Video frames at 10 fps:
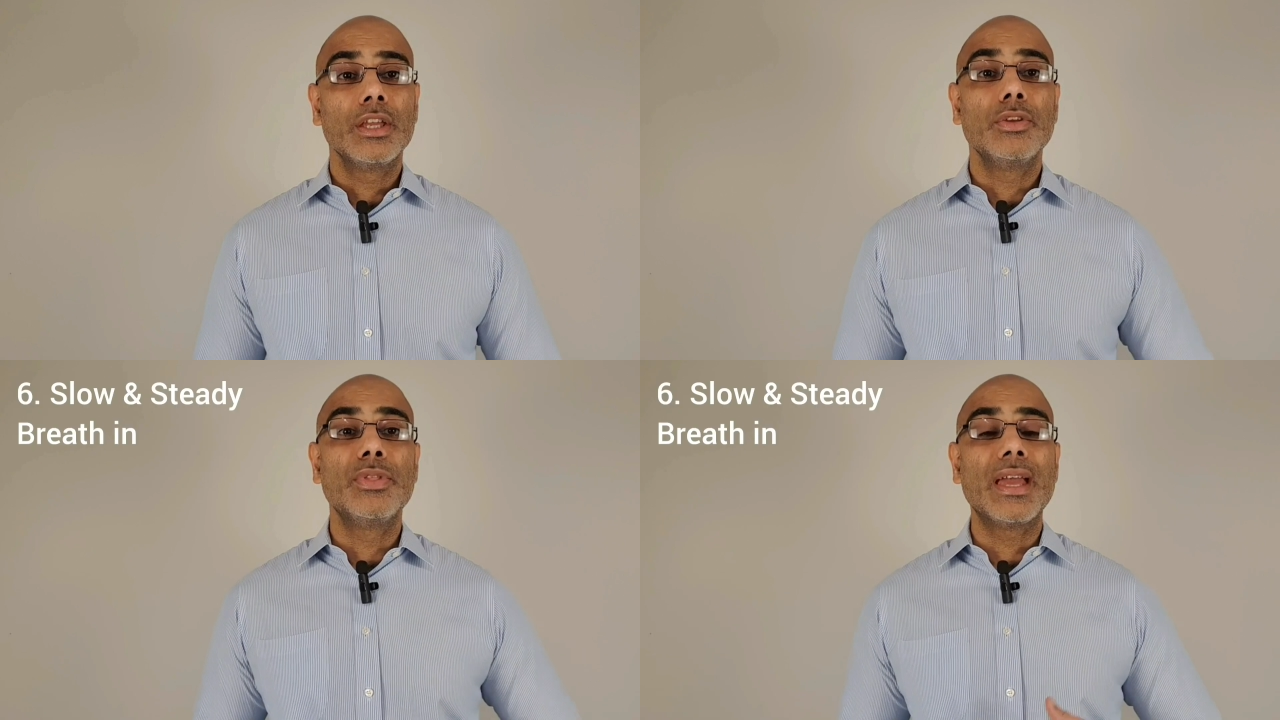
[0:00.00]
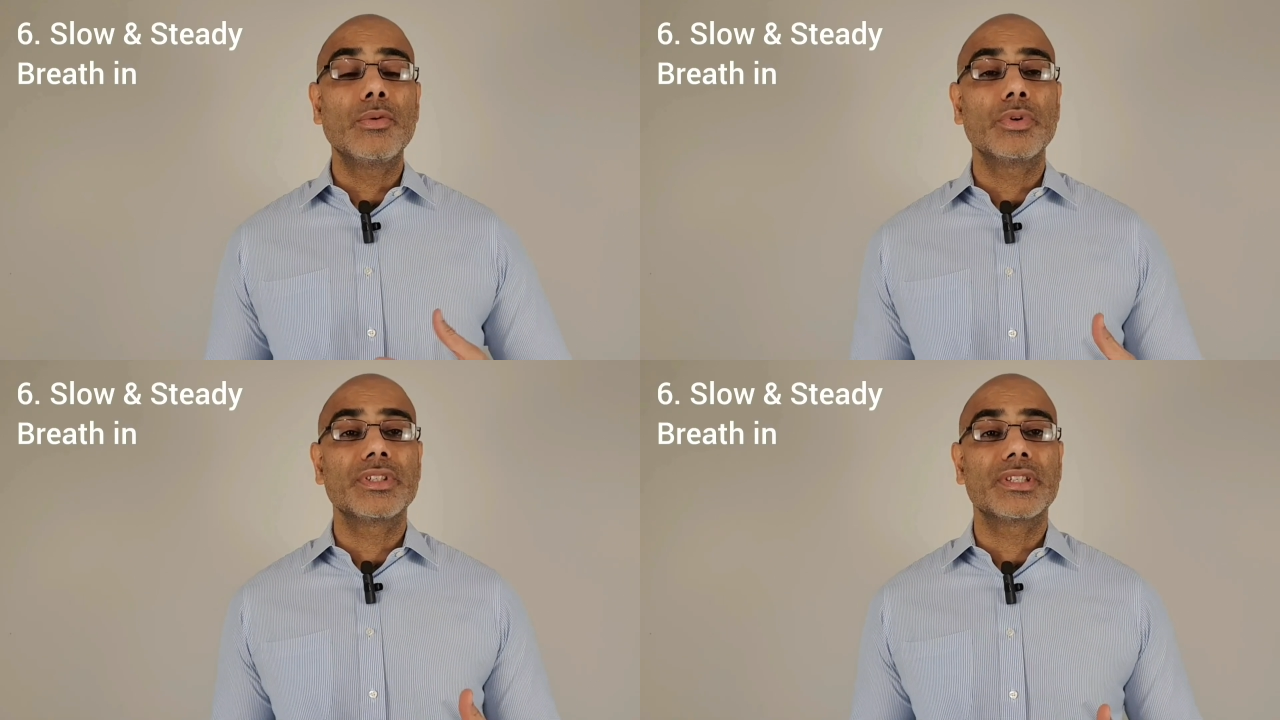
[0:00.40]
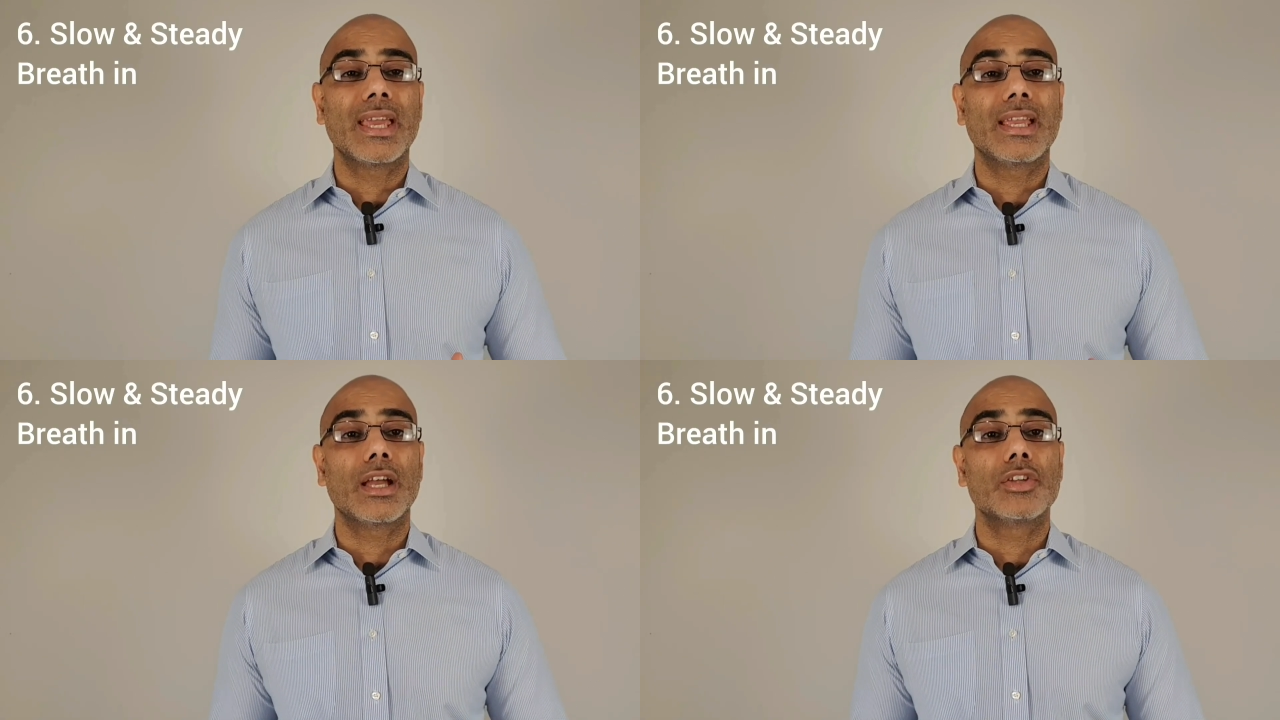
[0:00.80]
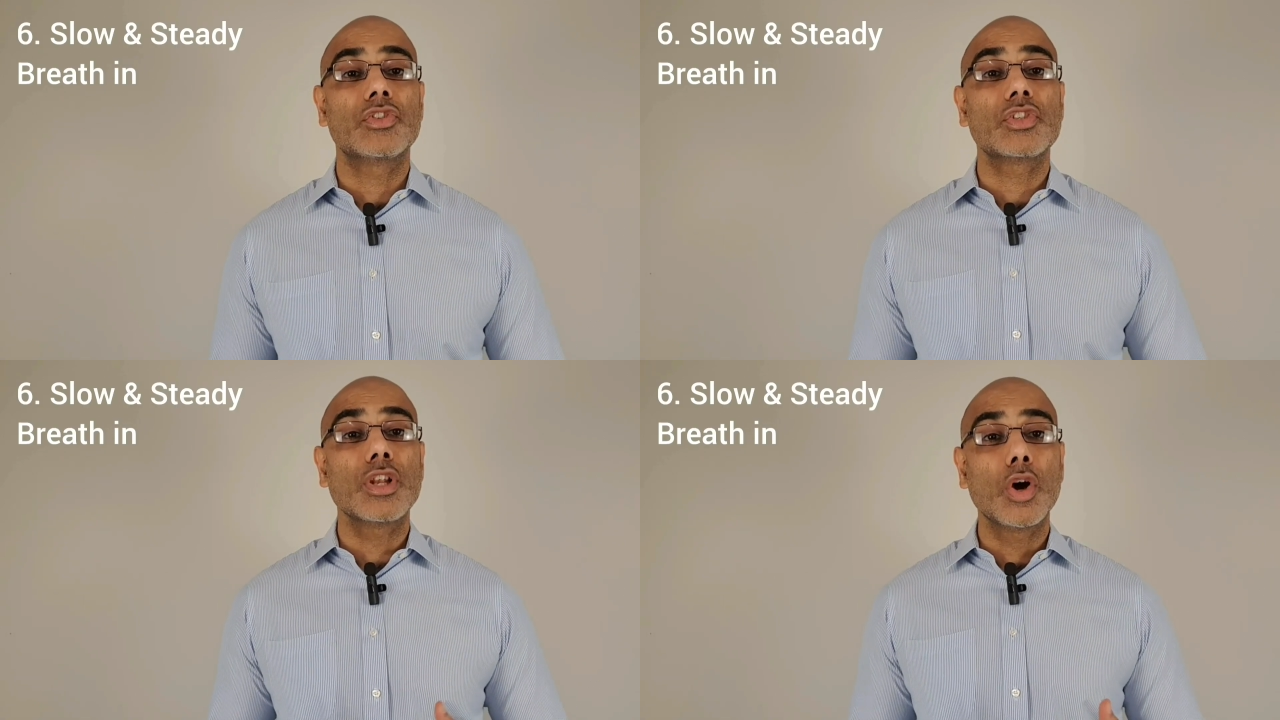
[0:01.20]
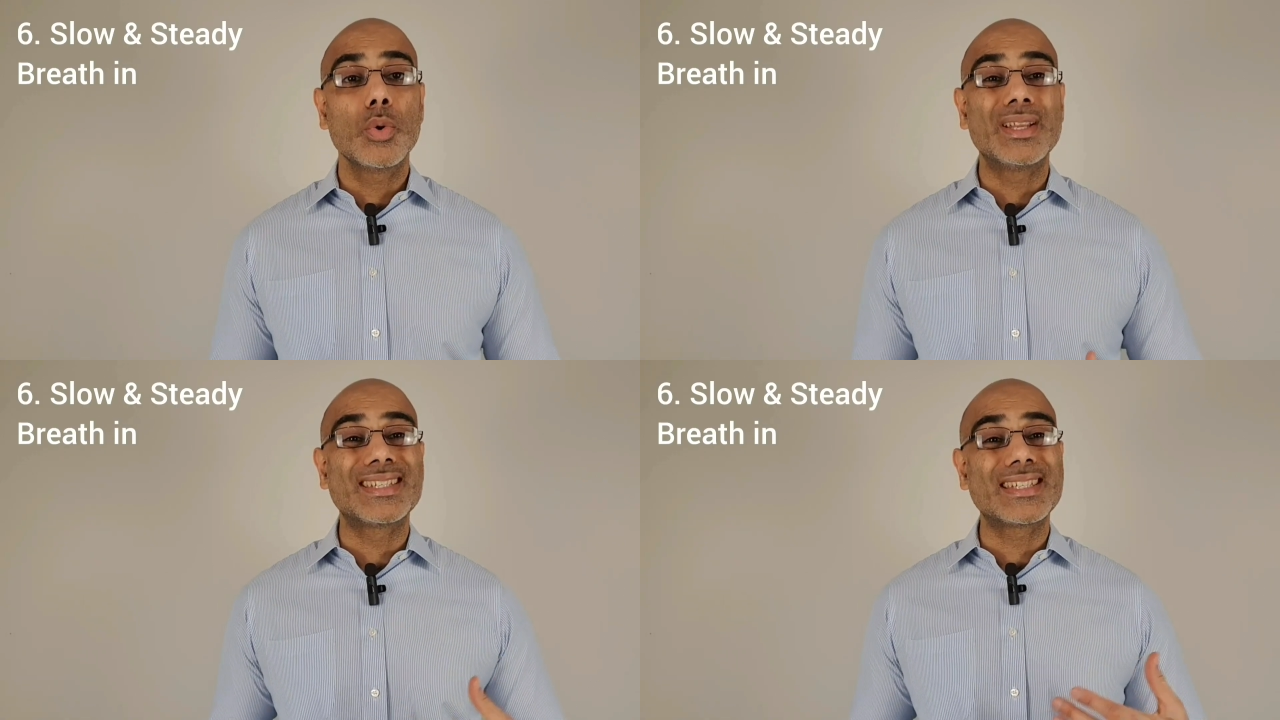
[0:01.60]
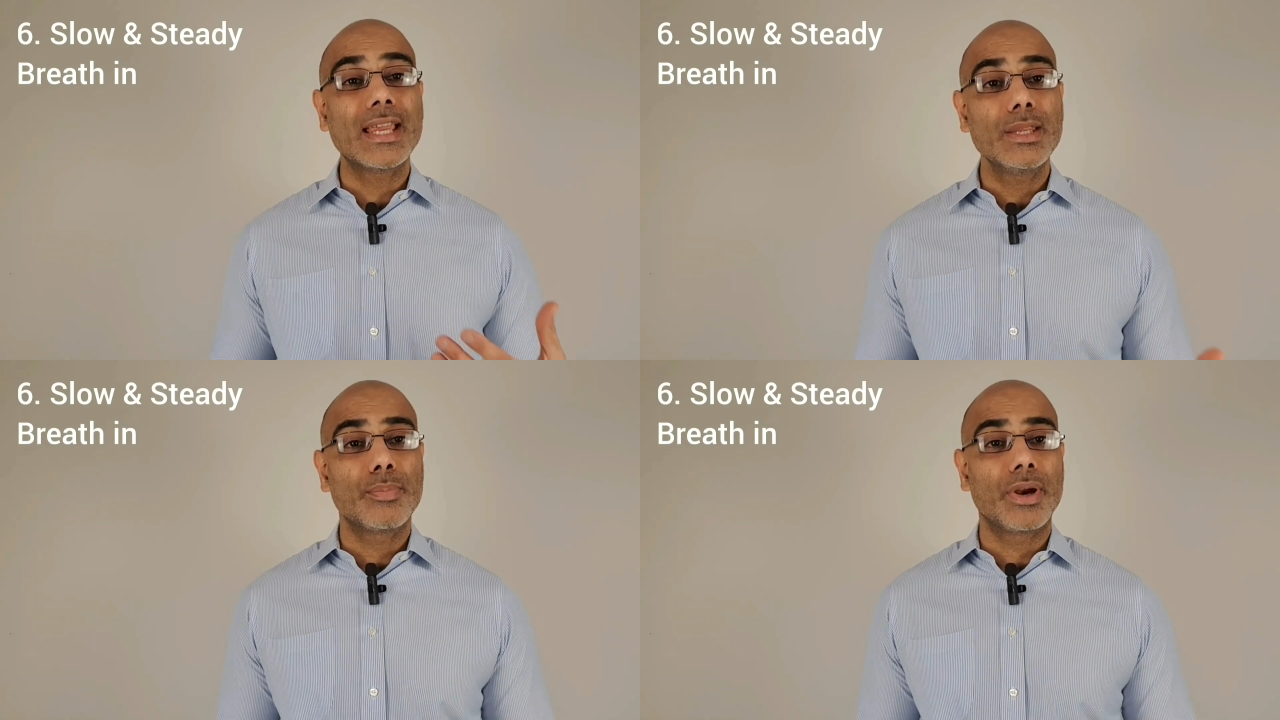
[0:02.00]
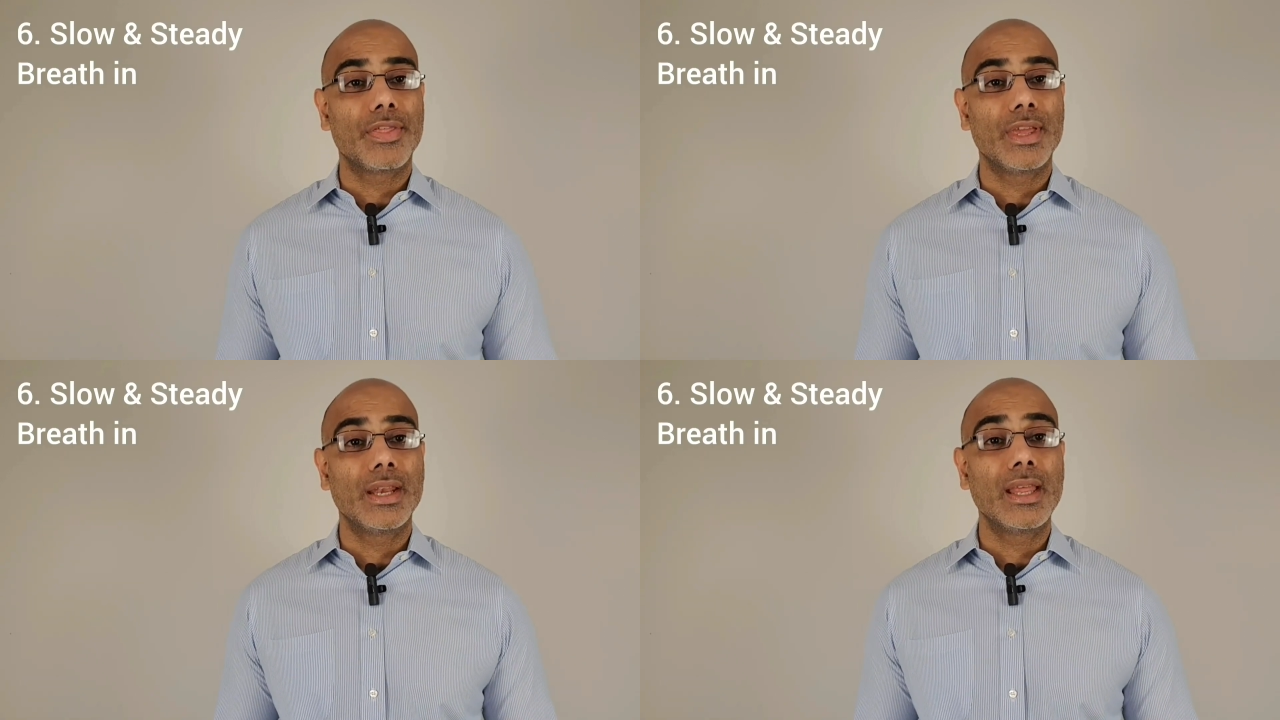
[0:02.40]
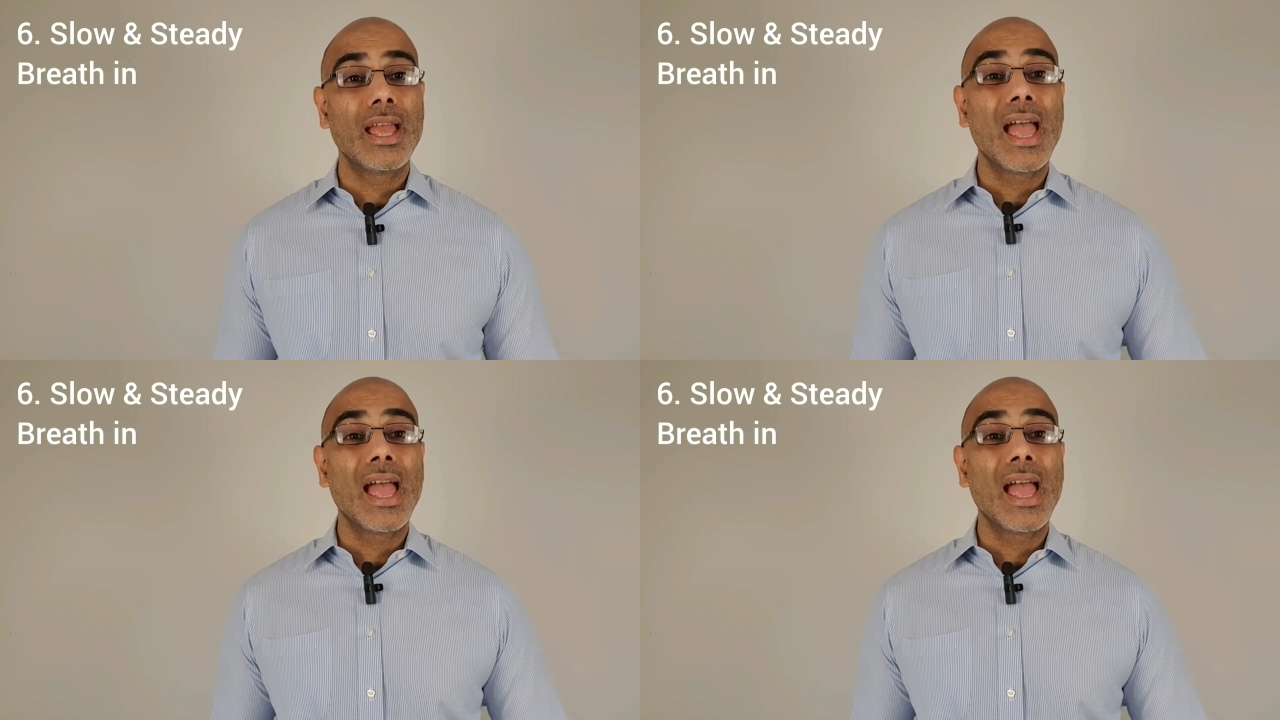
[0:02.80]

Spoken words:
You then want to take a slow and steady breath in